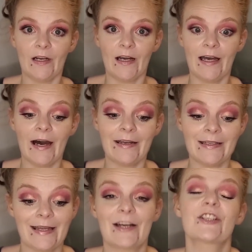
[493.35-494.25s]
I had
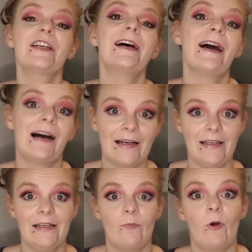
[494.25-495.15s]
is actually a
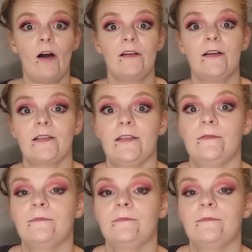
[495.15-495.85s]
high-end product.